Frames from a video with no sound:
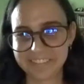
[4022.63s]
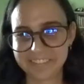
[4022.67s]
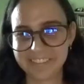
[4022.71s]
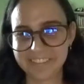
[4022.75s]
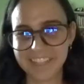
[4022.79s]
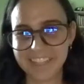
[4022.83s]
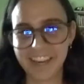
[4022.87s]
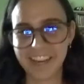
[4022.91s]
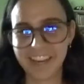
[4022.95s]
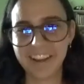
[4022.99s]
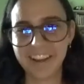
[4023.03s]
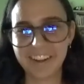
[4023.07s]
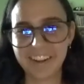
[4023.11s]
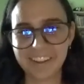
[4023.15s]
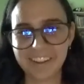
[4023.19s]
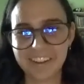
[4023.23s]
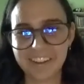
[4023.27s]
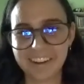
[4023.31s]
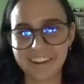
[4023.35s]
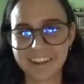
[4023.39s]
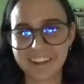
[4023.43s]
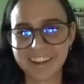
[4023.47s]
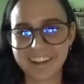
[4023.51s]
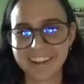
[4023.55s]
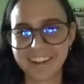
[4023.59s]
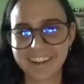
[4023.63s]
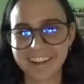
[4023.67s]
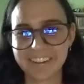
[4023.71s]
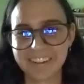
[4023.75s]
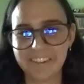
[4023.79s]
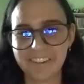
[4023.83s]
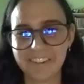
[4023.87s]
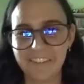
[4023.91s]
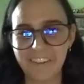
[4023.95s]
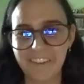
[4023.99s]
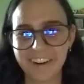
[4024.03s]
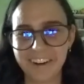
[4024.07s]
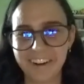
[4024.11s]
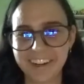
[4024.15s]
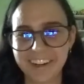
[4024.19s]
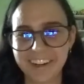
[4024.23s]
take a look, walk